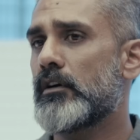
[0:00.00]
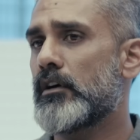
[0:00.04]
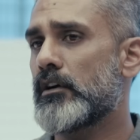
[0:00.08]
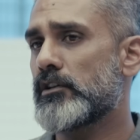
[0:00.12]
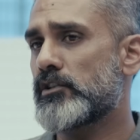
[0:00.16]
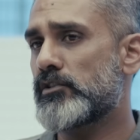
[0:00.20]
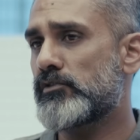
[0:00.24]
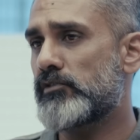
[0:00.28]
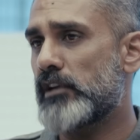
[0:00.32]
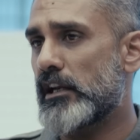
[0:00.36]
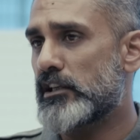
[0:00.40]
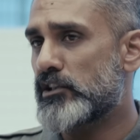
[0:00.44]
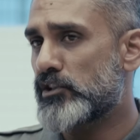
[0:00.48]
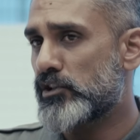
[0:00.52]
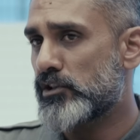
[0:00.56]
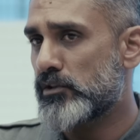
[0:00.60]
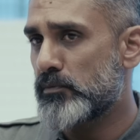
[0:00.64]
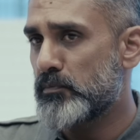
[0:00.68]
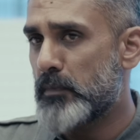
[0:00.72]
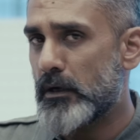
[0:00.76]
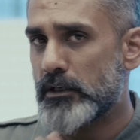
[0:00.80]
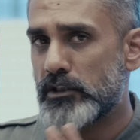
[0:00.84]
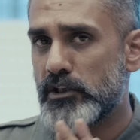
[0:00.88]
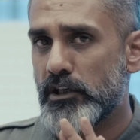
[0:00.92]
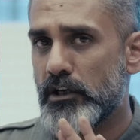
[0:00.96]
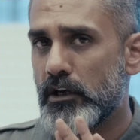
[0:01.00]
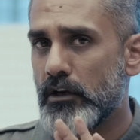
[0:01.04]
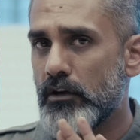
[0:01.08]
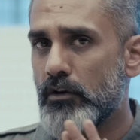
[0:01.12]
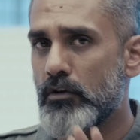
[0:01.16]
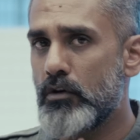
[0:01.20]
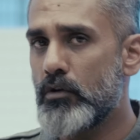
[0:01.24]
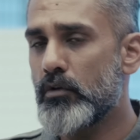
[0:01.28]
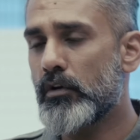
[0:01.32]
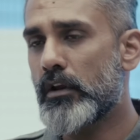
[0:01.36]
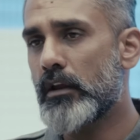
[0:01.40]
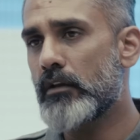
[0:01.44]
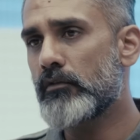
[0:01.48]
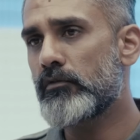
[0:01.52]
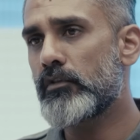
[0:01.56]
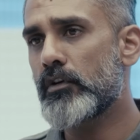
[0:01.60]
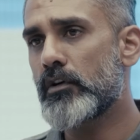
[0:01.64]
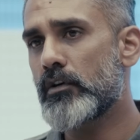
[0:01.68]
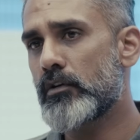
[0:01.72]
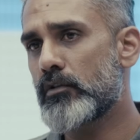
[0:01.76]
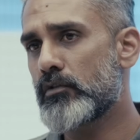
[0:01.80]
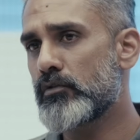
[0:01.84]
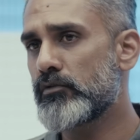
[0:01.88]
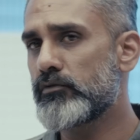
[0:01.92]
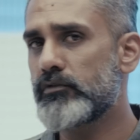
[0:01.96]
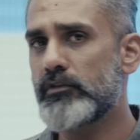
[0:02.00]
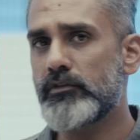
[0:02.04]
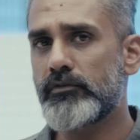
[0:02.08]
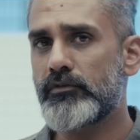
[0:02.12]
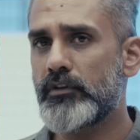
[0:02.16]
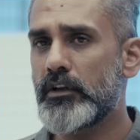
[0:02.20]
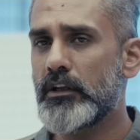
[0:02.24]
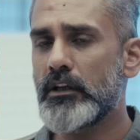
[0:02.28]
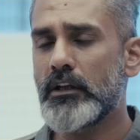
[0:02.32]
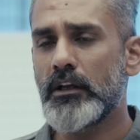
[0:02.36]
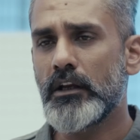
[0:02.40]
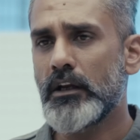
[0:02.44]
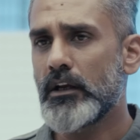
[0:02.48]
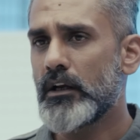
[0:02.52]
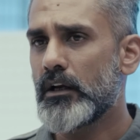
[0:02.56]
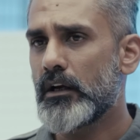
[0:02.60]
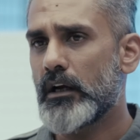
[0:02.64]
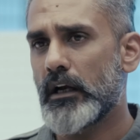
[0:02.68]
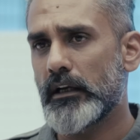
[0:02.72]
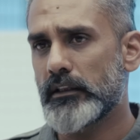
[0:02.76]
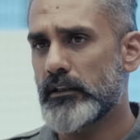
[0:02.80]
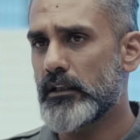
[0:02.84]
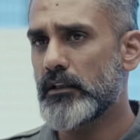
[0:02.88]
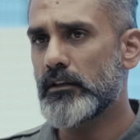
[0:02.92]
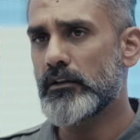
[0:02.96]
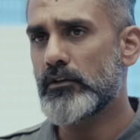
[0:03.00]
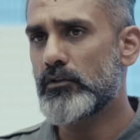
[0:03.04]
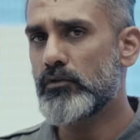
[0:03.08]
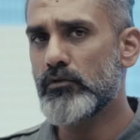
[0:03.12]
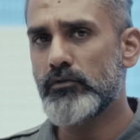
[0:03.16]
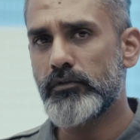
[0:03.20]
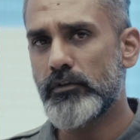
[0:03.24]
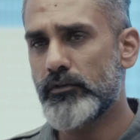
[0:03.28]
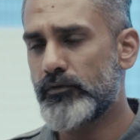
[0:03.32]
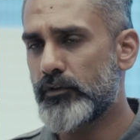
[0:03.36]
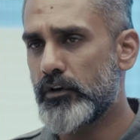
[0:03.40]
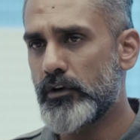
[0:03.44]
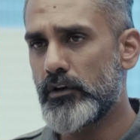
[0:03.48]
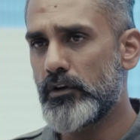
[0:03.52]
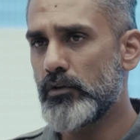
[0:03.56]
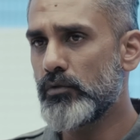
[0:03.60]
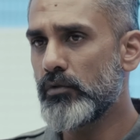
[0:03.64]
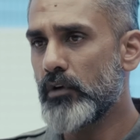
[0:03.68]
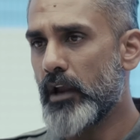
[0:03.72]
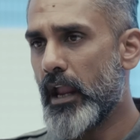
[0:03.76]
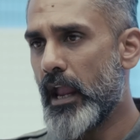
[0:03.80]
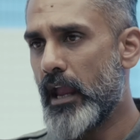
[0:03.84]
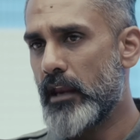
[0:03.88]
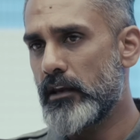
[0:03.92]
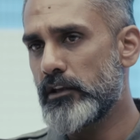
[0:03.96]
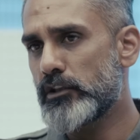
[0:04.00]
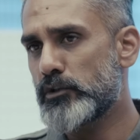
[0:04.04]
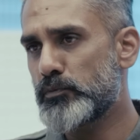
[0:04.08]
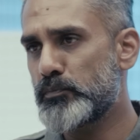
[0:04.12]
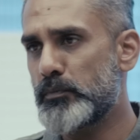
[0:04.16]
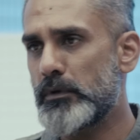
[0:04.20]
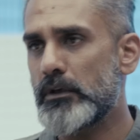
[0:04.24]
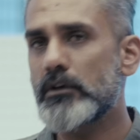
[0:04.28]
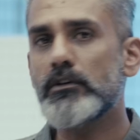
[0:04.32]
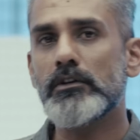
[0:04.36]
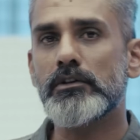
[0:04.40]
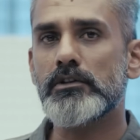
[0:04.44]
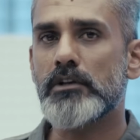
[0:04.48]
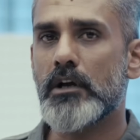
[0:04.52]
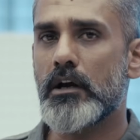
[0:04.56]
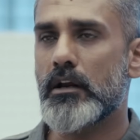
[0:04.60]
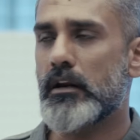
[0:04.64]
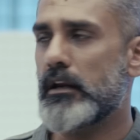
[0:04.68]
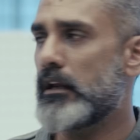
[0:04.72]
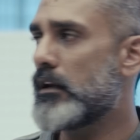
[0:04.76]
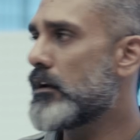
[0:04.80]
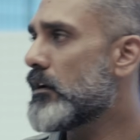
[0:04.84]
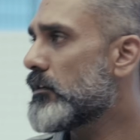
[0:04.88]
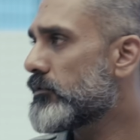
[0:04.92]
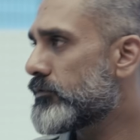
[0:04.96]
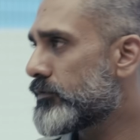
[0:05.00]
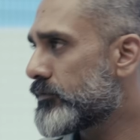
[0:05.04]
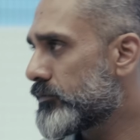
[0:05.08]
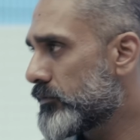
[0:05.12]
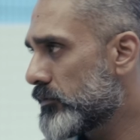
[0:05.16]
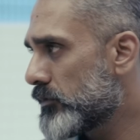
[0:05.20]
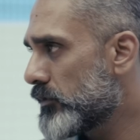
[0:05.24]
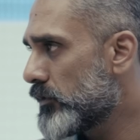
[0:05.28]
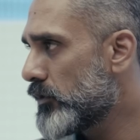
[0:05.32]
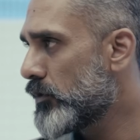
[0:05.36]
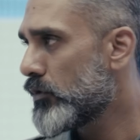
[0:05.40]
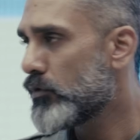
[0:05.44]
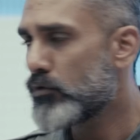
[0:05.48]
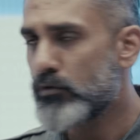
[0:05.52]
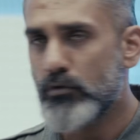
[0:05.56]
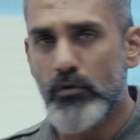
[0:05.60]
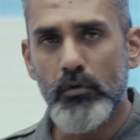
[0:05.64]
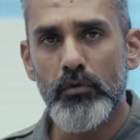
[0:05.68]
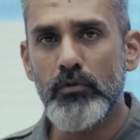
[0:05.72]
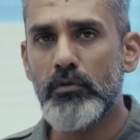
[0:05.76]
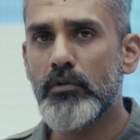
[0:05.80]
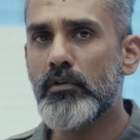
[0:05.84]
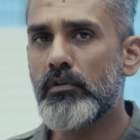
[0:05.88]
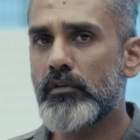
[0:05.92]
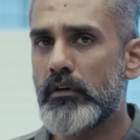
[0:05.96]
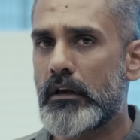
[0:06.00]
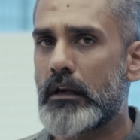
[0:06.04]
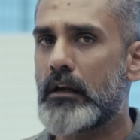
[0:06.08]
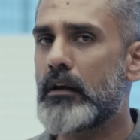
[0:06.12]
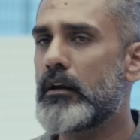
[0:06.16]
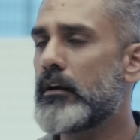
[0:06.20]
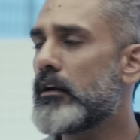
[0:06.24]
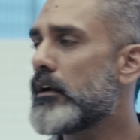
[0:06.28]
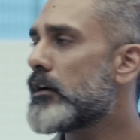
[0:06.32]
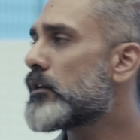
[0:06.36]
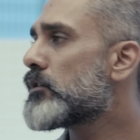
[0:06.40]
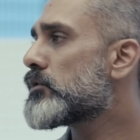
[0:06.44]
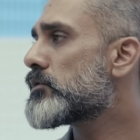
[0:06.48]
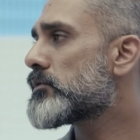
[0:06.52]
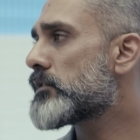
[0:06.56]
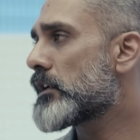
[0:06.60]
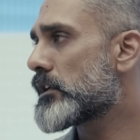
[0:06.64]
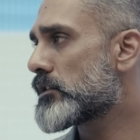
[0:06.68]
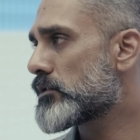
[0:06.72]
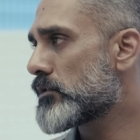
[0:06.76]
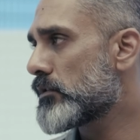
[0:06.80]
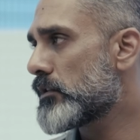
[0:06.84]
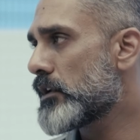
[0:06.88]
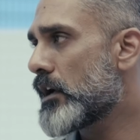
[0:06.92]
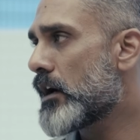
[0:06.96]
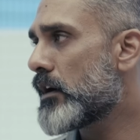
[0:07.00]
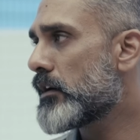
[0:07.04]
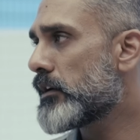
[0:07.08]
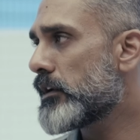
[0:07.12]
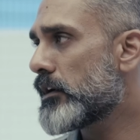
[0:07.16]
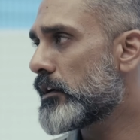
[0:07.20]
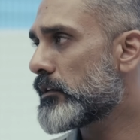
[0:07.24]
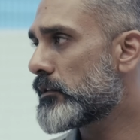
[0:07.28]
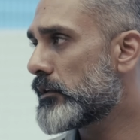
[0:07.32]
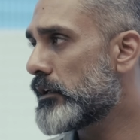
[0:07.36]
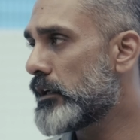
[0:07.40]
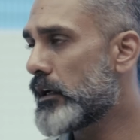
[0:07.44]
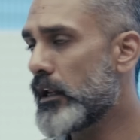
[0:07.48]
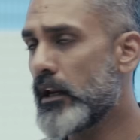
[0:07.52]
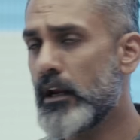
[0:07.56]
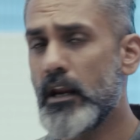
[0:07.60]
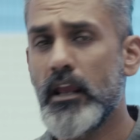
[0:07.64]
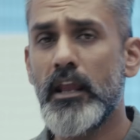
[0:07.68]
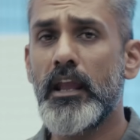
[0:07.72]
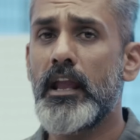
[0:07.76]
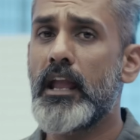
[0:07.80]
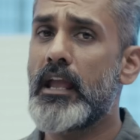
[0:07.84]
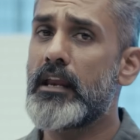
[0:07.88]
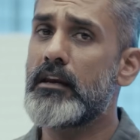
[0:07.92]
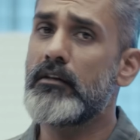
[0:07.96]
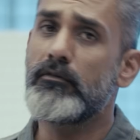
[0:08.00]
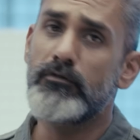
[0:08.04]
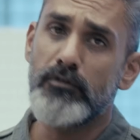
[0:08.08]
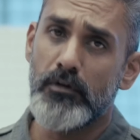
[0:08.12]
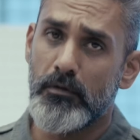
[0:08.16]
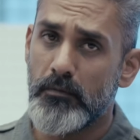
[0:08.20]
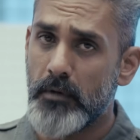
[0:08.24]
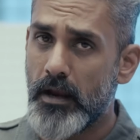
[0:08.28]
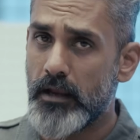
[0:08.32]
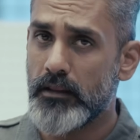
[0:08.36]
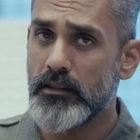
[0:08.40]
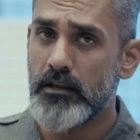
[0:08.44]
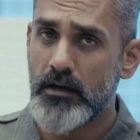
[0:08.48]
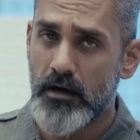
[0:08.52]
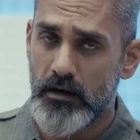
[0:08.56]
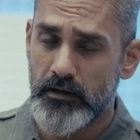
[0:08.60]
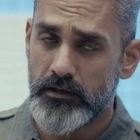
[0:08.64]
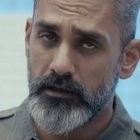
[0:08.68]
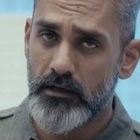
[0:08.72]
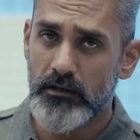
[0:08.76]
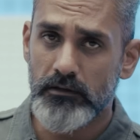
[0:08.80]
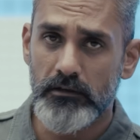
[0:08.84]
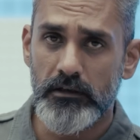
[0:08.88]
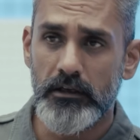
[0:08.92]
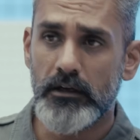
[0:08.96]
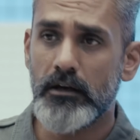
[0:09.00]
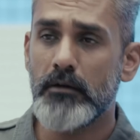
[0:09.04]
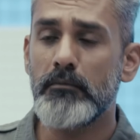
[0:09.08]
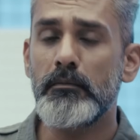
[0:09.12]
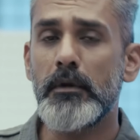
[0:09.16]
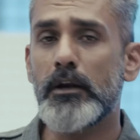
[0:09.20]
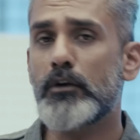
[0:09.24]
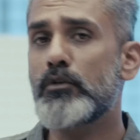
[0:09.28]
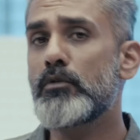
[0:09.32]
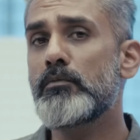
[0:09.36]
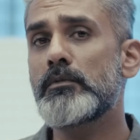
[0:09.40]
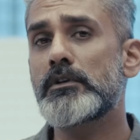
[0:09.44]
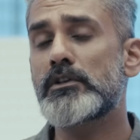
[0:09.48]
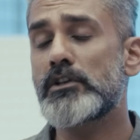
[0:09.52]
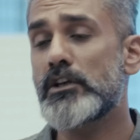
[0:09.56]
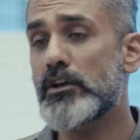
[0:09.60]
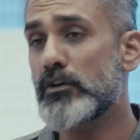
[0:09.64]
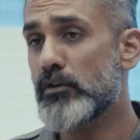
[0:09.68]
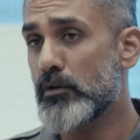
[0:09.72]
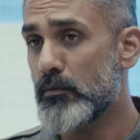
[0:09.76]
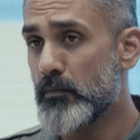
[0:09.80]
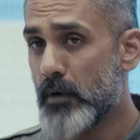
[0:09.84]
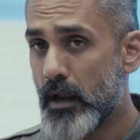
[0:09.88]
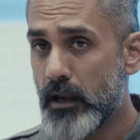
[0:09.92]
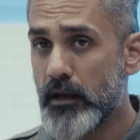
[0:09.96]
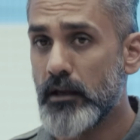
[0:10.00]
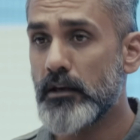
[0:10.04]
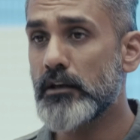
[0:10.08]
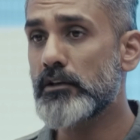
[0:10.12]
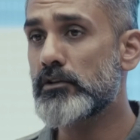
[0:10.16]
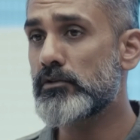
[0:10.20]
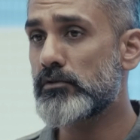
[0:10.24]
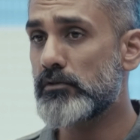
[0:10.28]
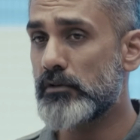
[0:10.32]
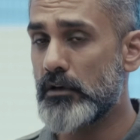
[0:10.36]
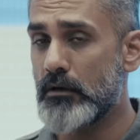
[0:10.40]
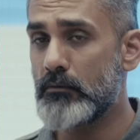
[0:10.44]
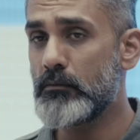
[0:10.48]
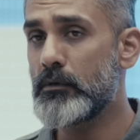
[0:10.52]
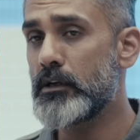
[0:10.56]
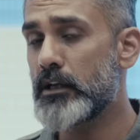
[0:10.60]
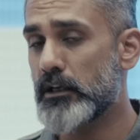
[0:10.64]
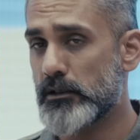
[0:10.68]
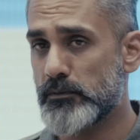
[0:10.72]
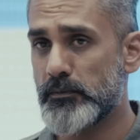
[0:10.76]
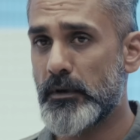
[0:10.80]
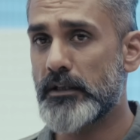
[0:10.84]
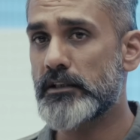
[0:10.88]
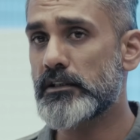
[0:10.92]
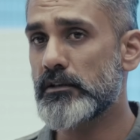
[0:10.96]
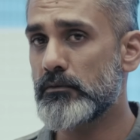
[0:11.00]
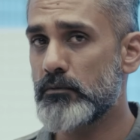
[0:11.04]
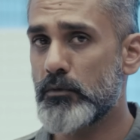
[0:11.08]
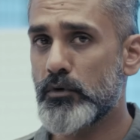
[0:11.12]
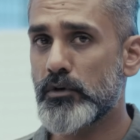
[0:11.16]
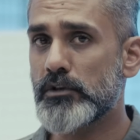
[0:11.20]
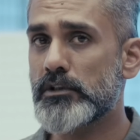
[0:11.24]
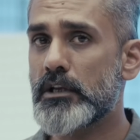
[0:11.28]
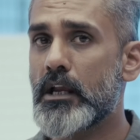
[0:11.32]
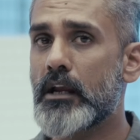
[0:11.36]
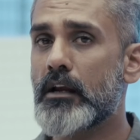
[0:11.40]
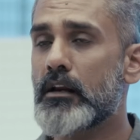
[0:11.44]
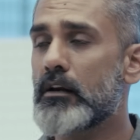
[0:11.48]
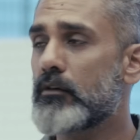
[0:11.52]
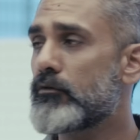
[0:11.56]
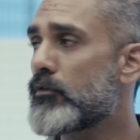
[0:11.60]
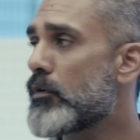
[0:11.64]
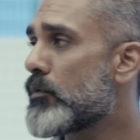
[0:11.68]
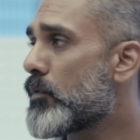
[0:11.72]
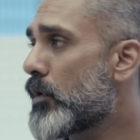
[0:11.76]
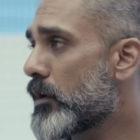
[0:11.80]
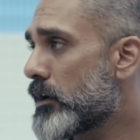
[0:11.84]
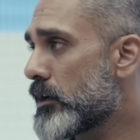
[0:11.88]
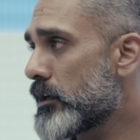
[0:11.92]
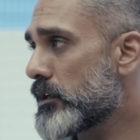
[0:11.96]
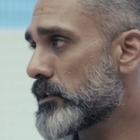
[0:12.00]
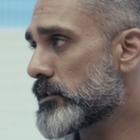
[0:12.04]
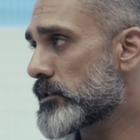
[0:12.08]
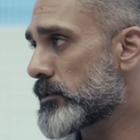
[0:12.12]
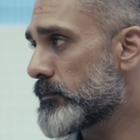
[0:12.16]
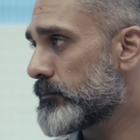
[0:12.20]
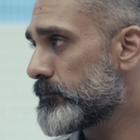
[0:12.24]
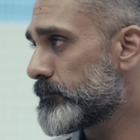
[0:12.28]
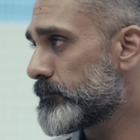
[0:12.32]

a stretched budget and you're looking for a 250, I think the 250 Duke and its peers are enough. You don't really need to stretch to the RTR 310. And if you're buying the RTR 310, make no mistake, you're buying an extremely expensive motorcycle for what it is.